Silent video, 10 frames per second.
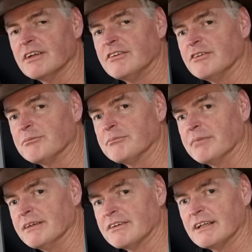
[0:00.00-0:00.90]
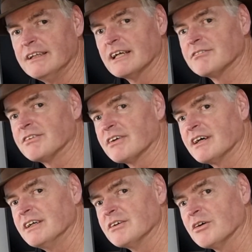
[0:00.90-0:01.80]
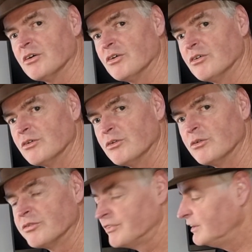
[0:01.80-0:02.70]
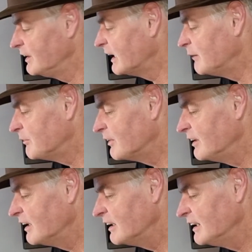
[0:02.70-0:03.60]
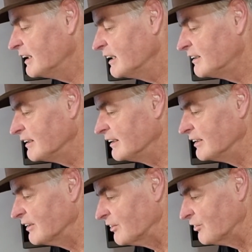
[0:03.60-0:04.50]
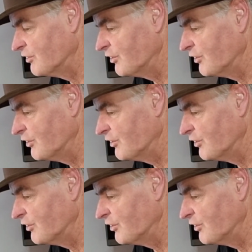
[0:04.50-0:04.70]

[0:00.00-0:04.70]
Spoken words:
this is basically the other side of CD games in the early 90s.